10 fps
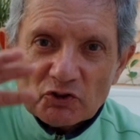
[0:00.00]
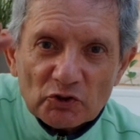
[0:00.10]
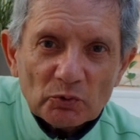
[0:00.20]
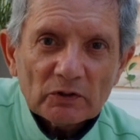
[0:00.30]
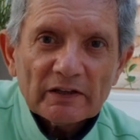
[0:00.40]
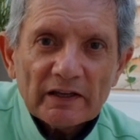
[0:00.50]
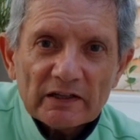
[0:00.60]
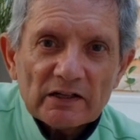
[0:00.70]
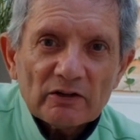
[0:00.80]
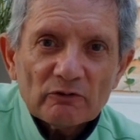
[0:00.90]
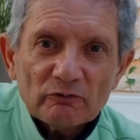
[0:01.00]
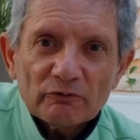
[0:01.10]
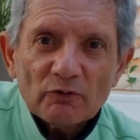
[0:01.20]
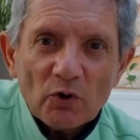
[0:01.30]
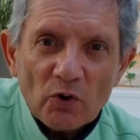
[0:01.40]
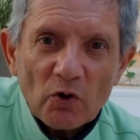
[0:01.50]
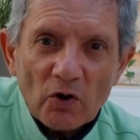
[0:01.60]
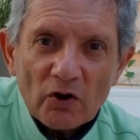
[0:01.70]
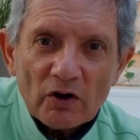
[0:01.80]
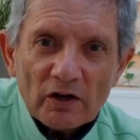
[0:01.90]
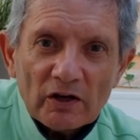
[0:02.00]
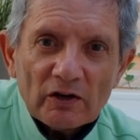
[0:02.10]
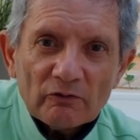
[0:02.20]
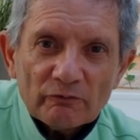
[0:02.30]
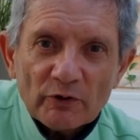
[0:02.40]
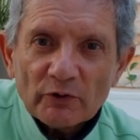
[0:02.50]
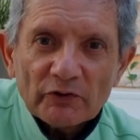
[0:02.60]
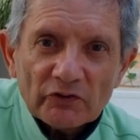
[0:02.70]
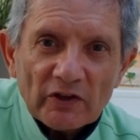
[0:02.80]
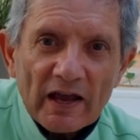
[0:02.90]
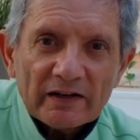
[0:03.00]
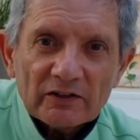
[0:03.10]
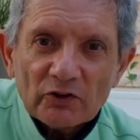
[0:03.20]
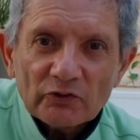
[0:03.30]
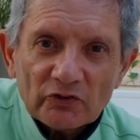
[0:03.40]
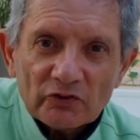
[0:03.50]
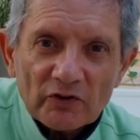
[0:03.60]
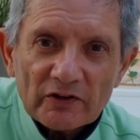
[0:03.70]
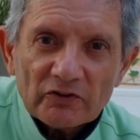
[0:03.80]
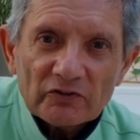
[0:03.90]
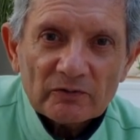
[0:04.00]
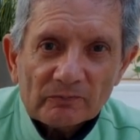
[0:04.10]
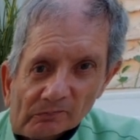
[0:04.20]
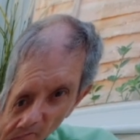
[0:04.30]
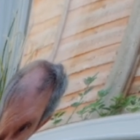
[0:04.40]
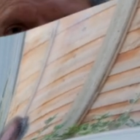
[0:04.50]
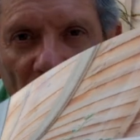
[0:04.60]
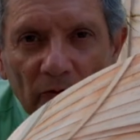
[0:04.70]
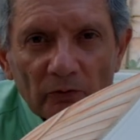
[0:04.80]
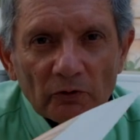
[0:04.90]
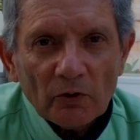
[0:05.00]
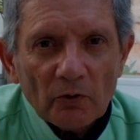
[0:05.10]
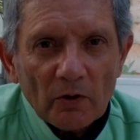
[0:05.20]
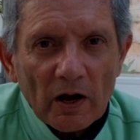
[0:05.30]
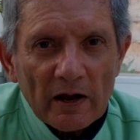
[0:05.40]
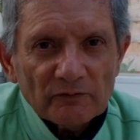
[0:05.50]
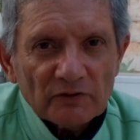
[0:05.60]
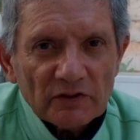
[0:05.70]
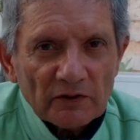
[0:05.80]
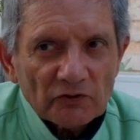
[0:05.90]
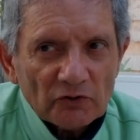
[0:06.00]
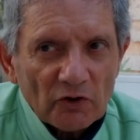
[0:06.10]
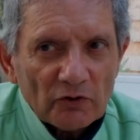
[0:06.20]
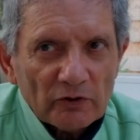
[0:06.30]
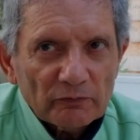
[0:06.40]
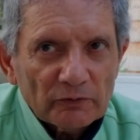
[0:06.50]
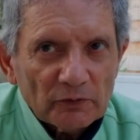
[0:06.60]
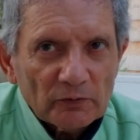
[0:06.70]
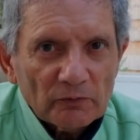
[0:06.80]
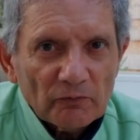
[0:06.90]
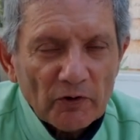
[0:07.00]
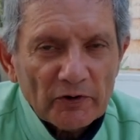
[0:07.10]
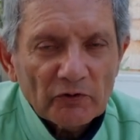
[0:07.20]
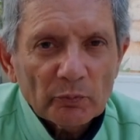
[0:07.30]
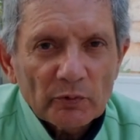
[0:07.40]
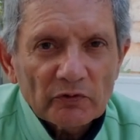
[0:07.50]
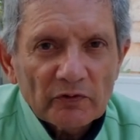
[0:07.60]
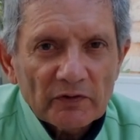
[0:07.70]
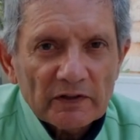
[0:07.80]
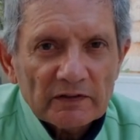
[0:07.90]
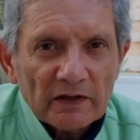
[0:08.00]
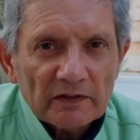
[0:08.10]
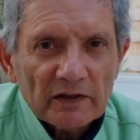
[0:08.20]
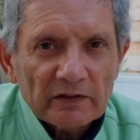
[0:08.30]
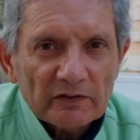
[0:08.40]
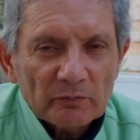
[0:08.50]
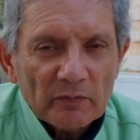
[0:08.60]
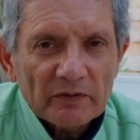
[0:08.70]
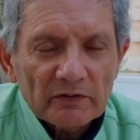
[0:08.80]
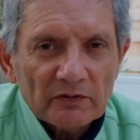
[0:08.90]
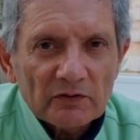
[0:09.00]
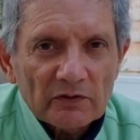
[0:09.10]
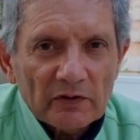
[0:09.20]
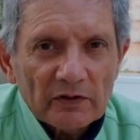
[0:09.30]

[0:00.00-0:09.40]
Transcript: toolkit for focus and concentration. So I've touched on a few very specific techniques and methods